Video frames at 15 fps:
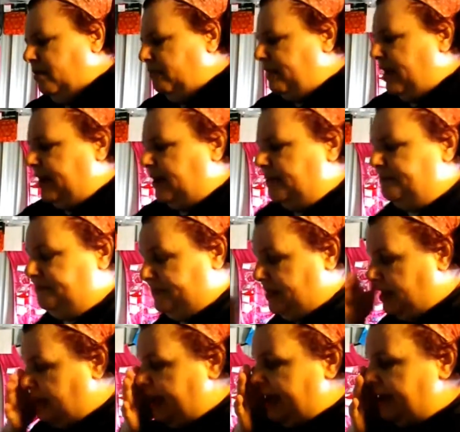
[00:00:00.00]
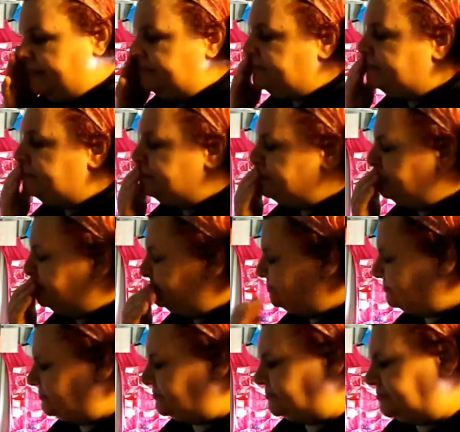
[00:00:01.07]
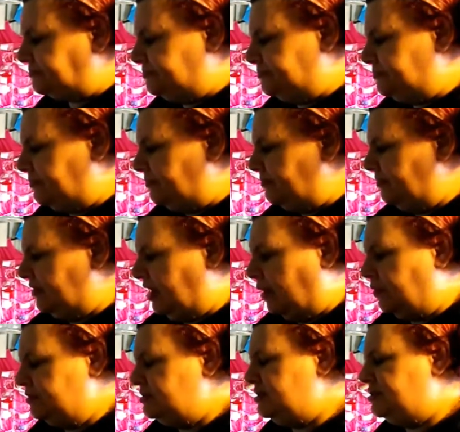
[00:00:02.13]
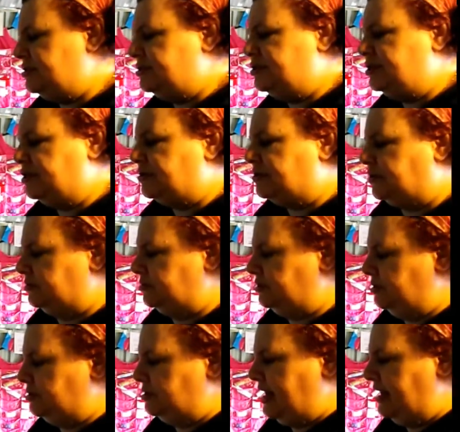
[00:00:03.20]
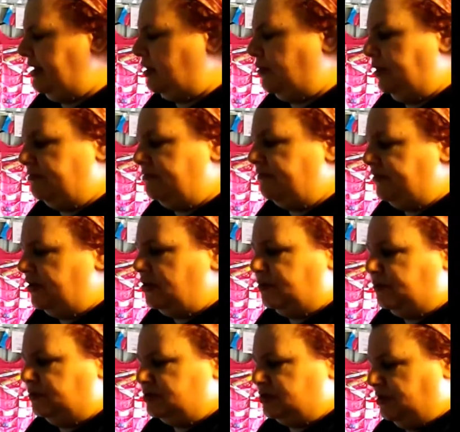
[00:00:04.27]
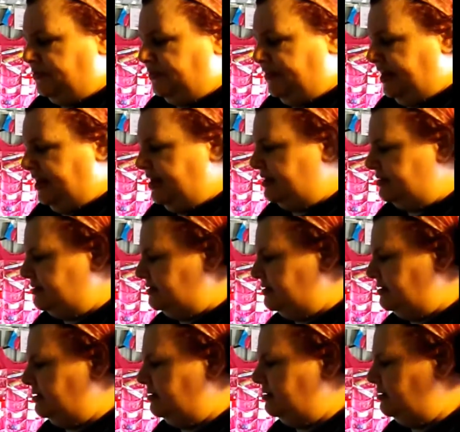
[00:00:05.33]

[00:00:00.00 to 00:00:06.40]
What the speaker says: Right, I wanted to do just like quick reviews on these.